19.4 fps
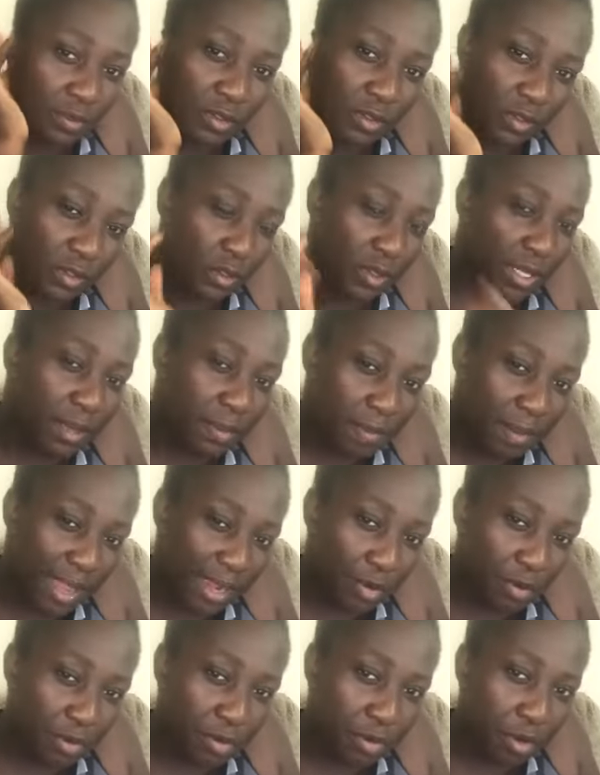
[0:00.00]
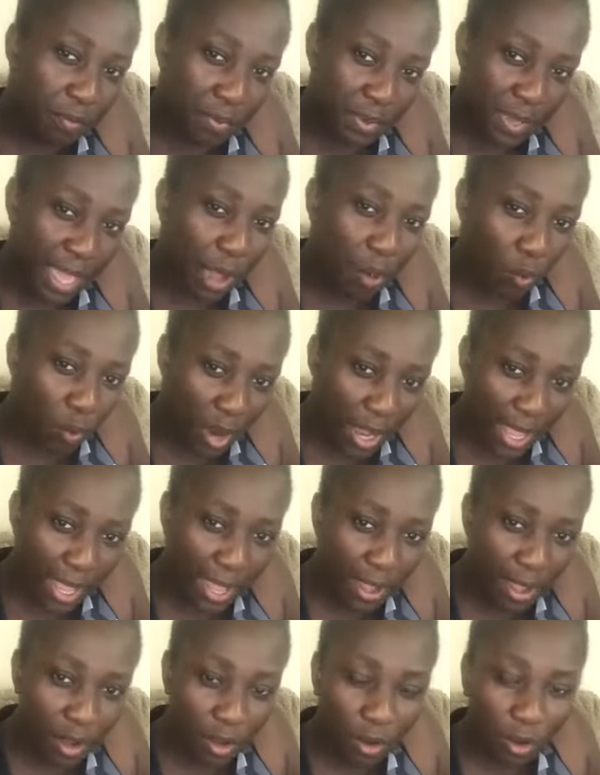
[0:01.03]
So he might not be
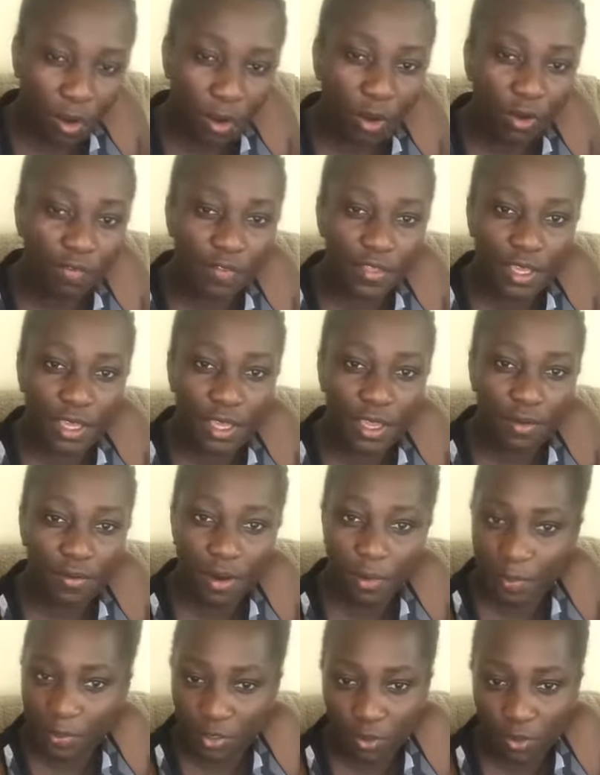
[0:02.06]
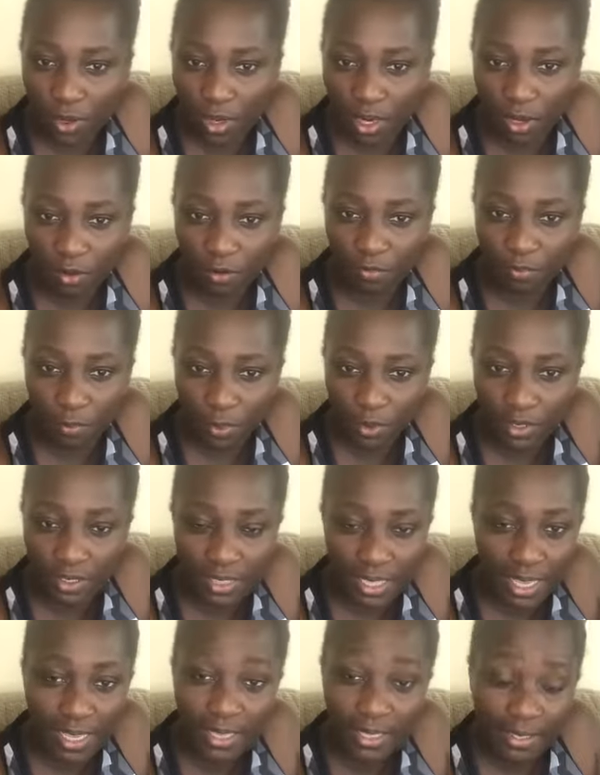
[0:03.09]
aware of the repertoire of books
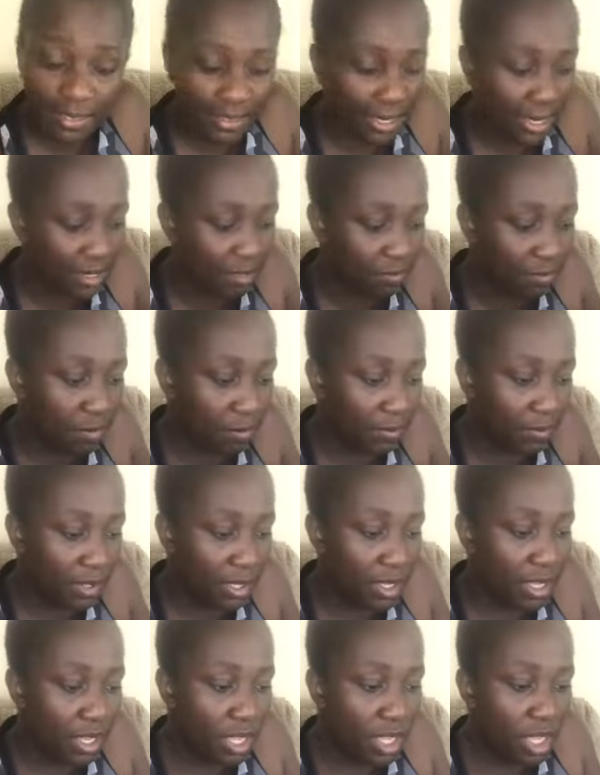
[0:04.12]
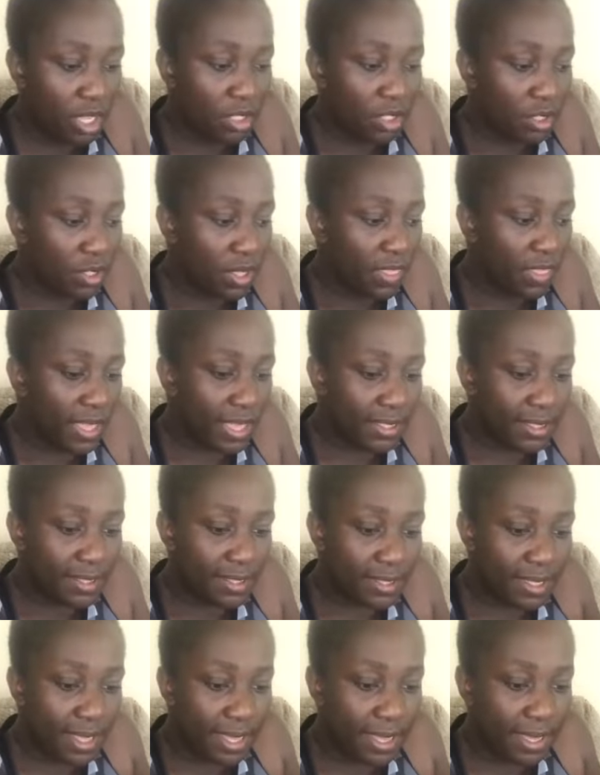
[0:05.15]
that he can select from. So
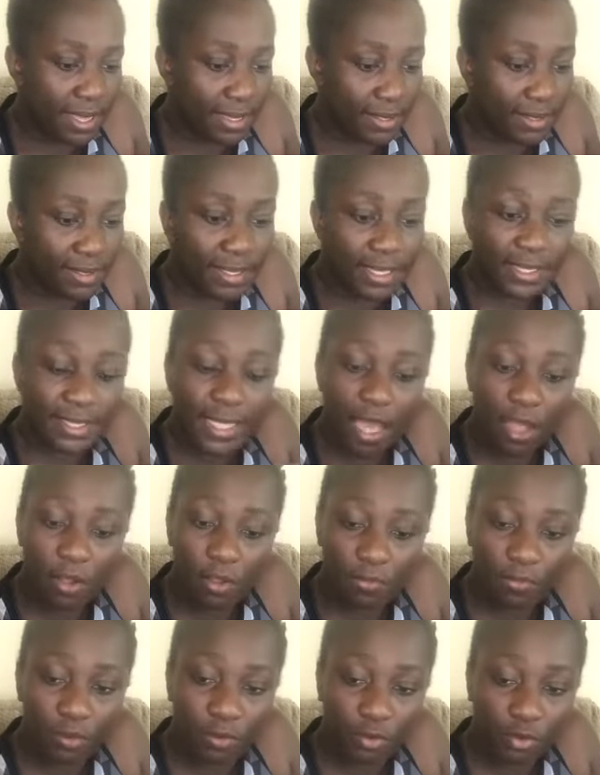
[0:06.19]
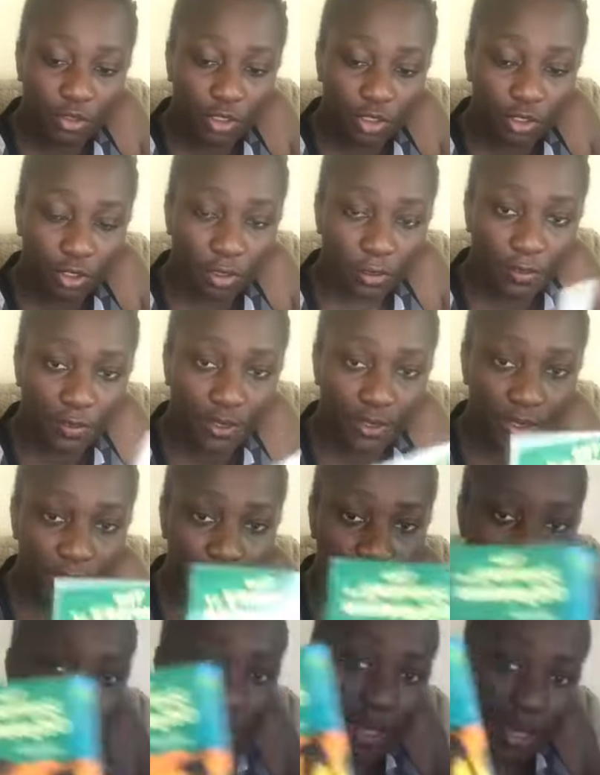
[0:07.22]
these are all from Treetops.
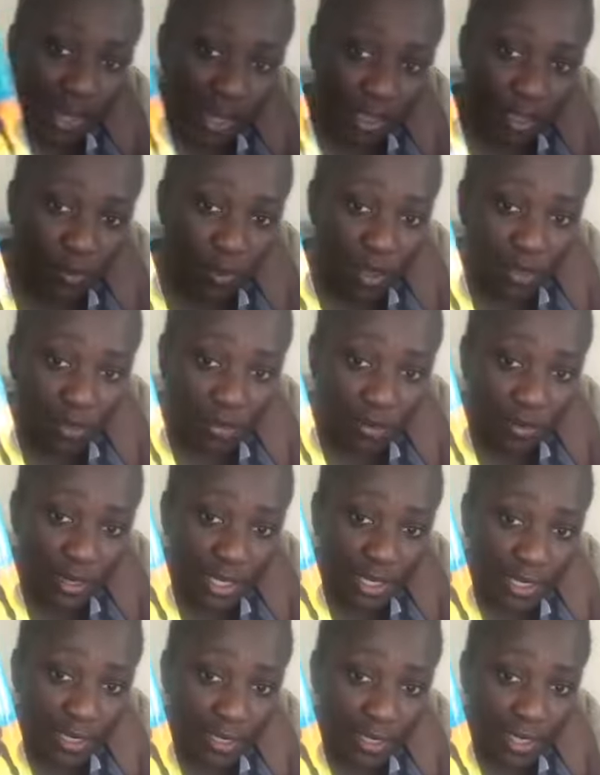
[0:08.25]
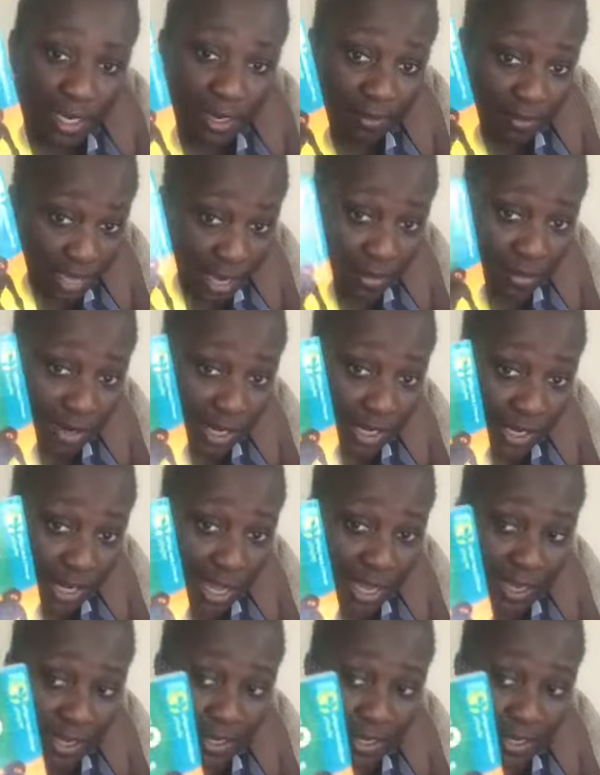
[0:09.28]
It's one of the reading schemes I really like.